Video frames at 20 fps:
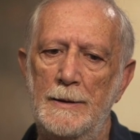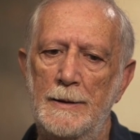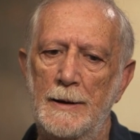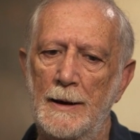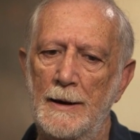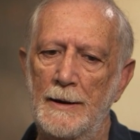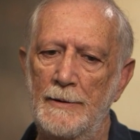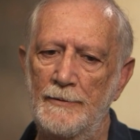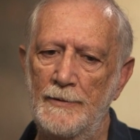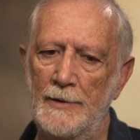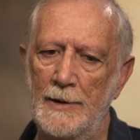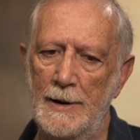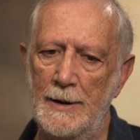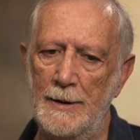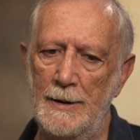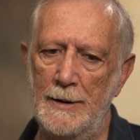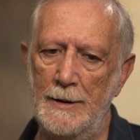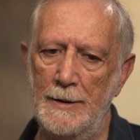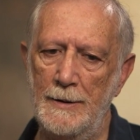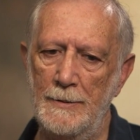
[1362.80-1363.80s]
They are
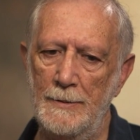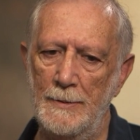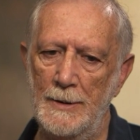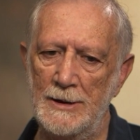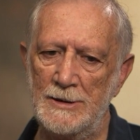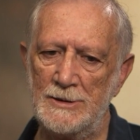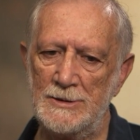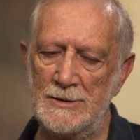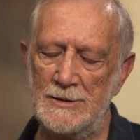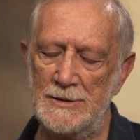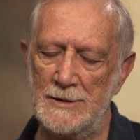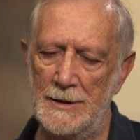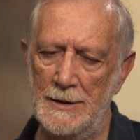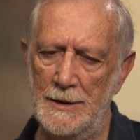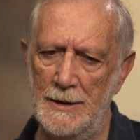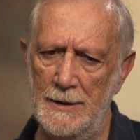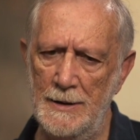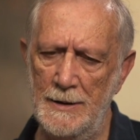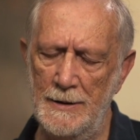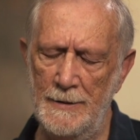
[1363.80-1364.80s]
very much
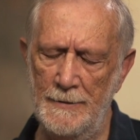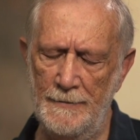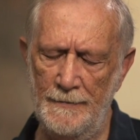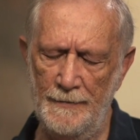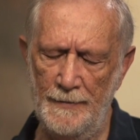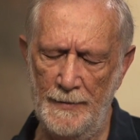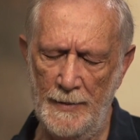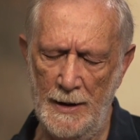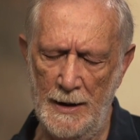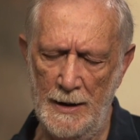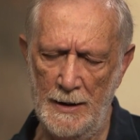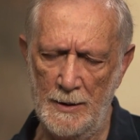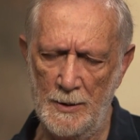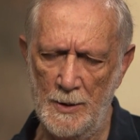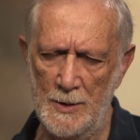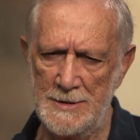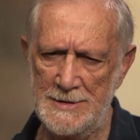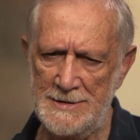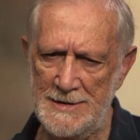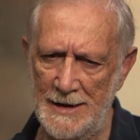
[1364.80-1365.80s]

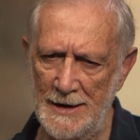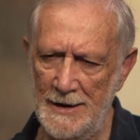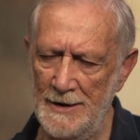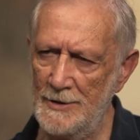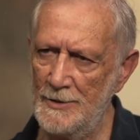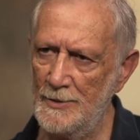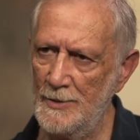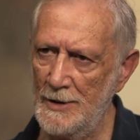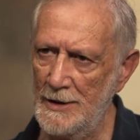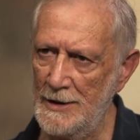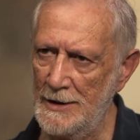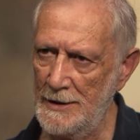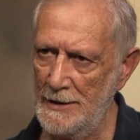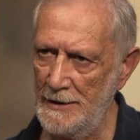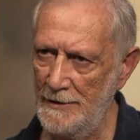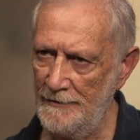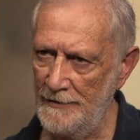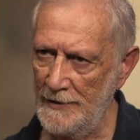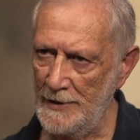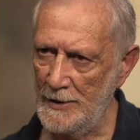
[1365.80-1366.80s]
concerned with
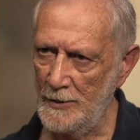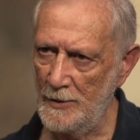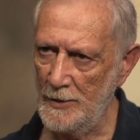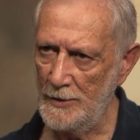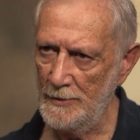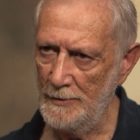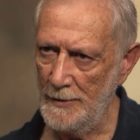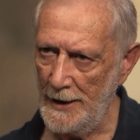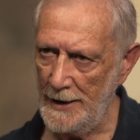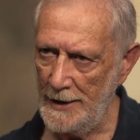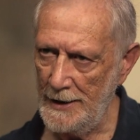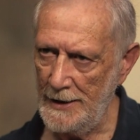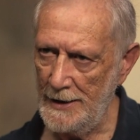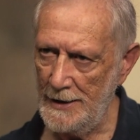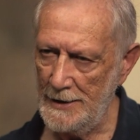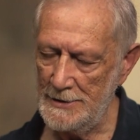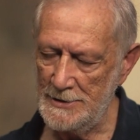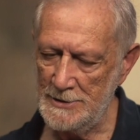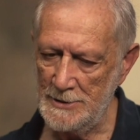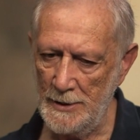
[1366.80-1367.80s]
living, with money
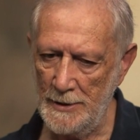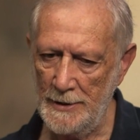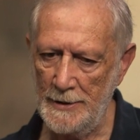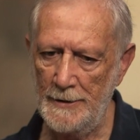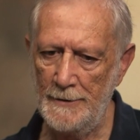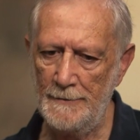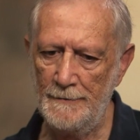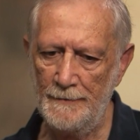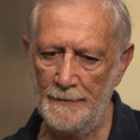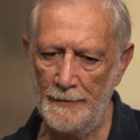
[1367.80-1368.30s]
and so on.